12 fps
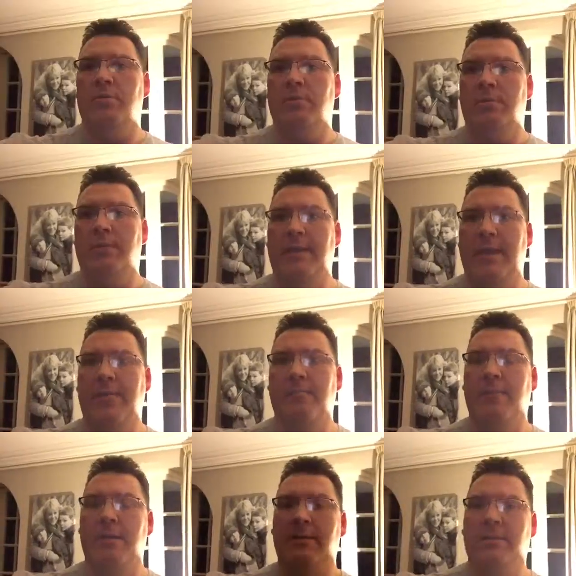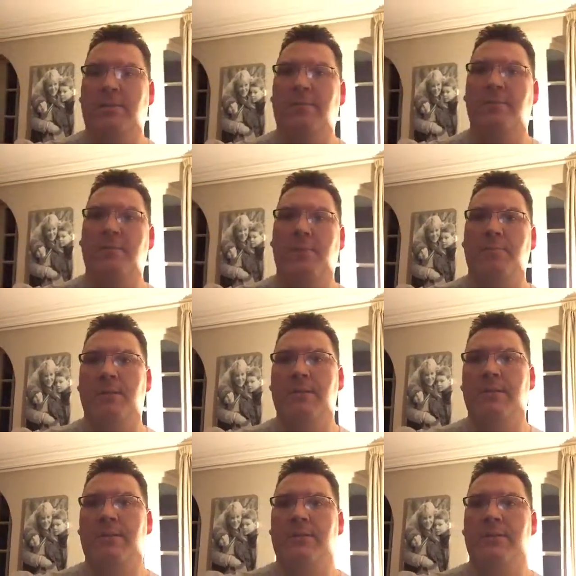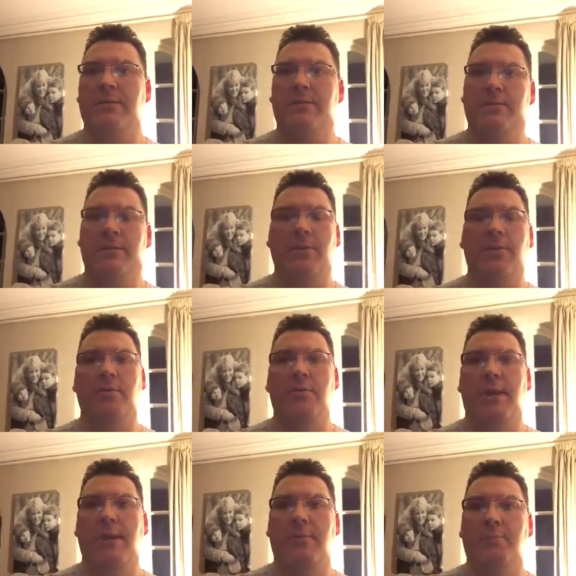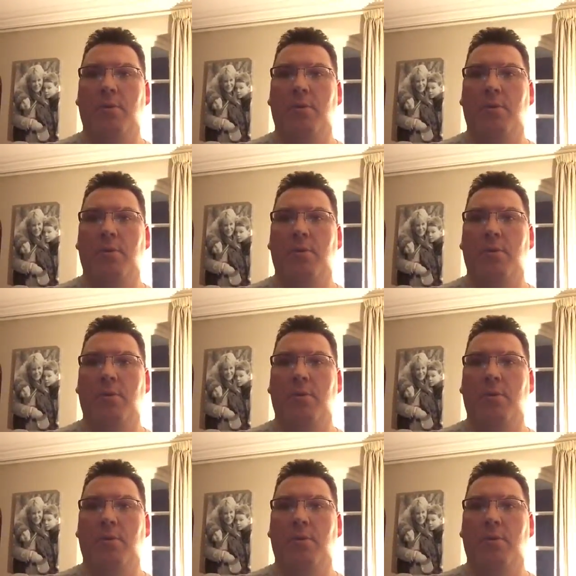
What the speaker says: was to get myself and my business to a